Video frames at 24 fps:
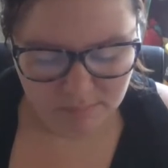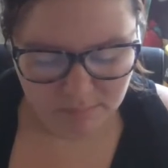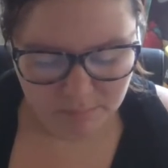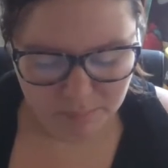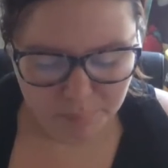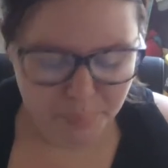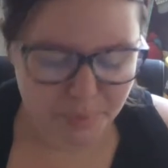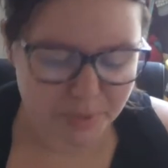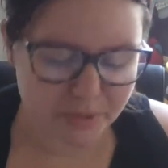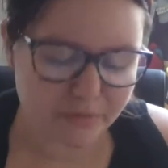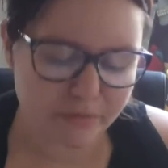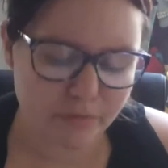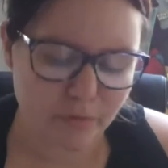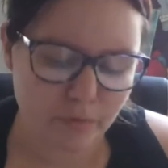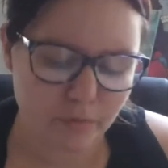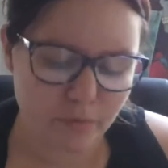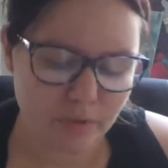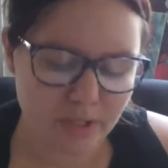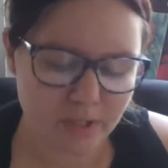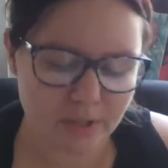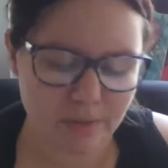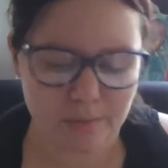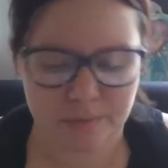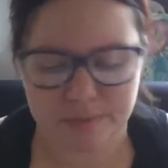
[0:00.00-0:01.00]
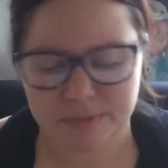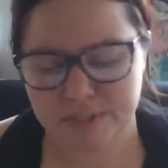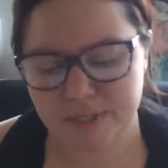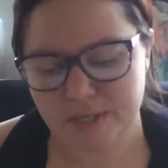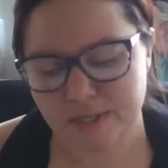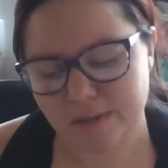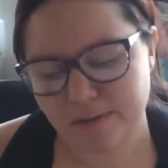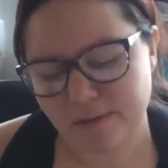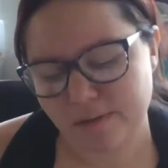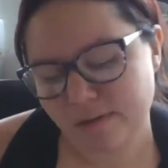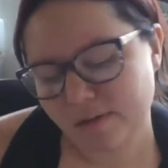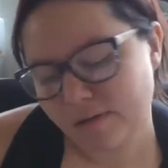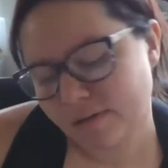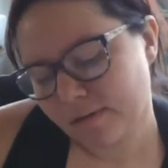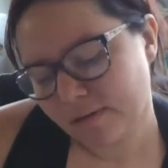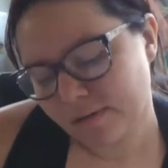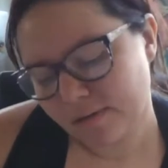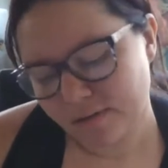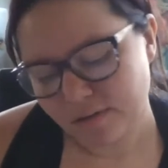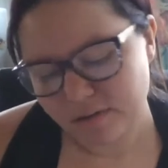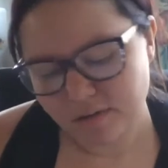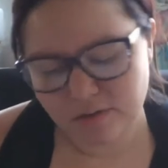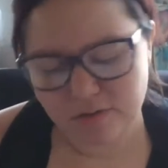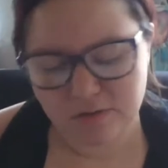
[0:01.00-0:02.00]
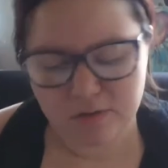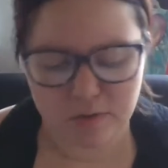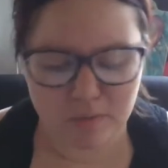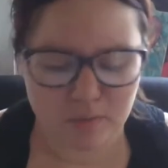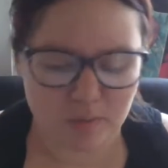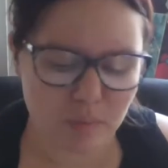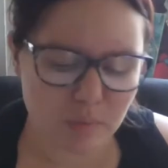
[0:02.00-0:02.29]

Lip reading: but if a reader was like, eh, you know,